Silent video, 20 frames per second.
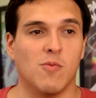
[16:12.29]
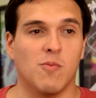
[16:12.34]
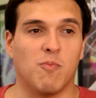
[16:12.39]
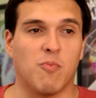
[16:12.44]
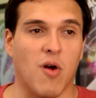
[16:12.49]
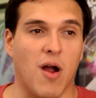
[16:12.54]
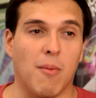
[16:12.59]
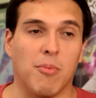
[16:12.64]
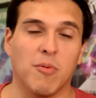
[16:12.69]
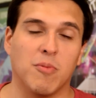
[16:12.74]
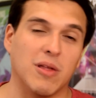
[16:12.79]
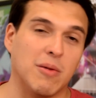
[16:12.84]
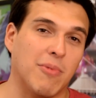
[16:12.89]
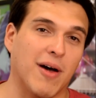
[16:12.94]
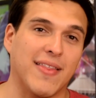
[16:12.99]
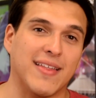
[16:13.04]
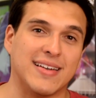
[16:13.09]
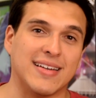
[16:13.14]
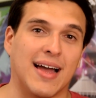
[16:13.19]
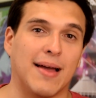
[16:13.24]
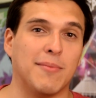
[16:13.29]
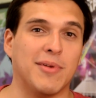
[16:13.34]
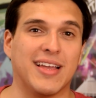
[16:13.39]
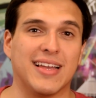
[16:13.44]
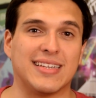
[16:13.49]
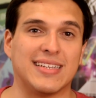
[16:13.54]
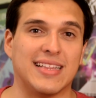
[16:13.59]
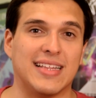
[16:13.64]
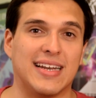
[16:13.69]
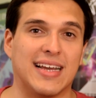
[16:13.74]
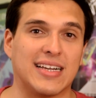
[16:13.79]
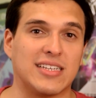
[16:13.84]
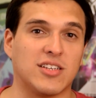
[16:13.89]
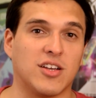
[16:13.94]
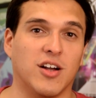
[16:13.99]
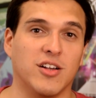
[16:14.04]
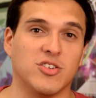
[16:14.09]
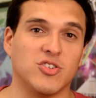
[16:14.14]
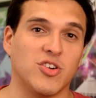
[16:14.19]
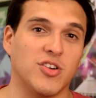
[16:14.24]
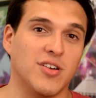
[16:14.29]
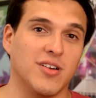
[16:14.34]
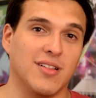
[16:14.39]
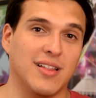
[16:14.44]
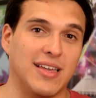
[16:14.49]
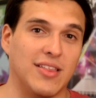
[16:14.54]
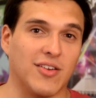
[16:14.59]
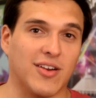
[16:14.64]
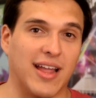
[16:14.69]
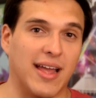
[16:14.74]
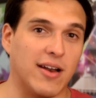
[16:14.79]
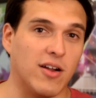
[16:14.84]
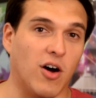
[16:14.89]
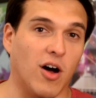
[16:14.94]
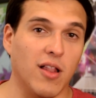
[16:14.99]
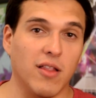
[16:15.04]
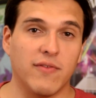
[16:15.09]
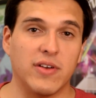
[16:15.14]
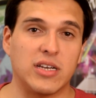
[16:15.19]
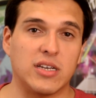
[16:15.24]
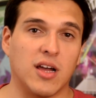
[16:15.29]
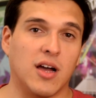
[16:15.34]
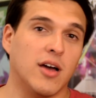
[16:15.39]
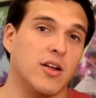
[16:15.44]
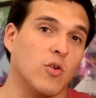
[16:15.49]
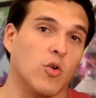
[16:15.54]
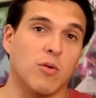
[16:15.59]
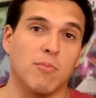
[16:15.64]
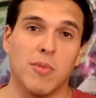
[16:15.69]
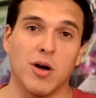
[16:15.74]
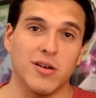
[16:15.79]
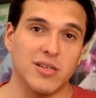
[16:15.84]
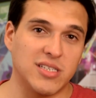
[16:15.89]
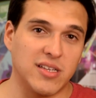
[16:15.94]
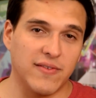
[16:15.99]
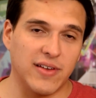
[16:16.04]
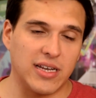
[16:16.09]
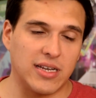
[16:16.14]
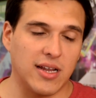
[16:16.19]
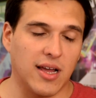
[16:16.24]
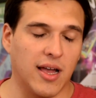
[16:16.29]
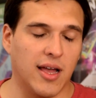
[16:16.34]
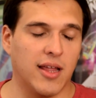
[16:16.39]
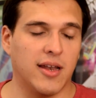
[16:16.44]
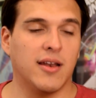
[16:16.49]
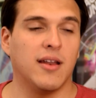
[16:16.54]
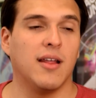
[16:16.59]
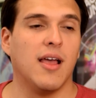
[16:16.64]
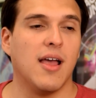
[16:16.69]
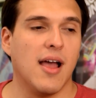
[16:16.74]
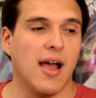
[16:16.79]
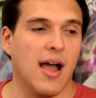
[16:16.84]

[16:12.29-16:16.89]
probably by the time you get to the next country, you'll either get all of it done or most of it done.